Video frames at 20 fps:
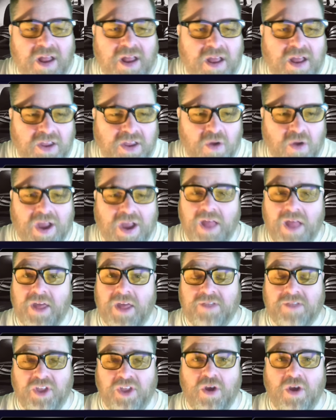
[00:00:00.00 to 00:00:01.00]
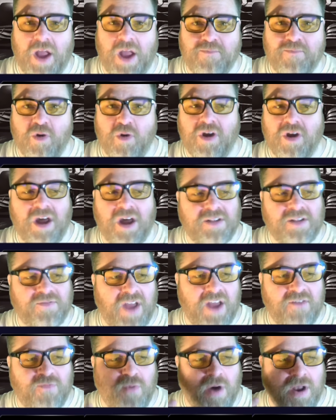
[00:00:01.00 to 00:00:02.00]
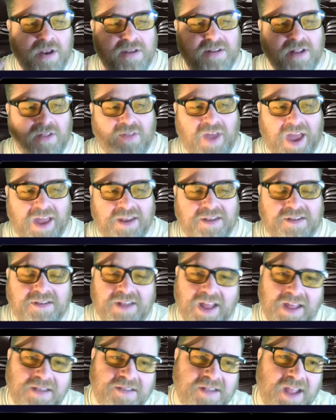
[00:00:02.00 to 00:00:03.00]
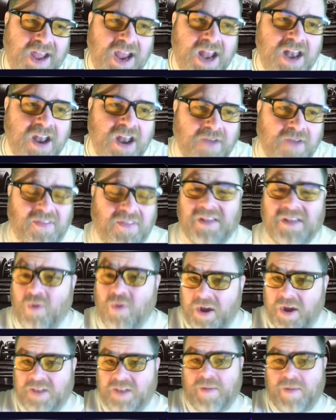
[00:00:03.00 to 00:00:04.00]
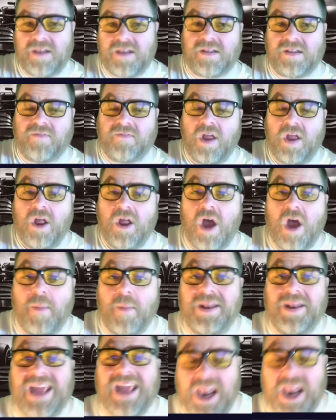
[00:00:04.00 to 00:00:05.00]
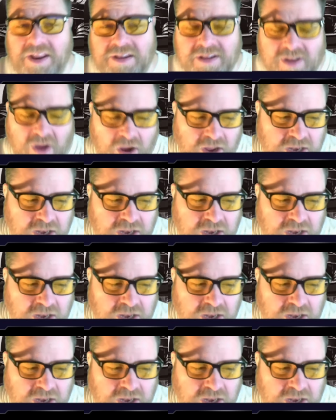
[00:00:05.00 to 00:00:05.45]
UK, that's the UK broadcast for F1, so that says enough. And that's quite expensive. I mean, getting Sky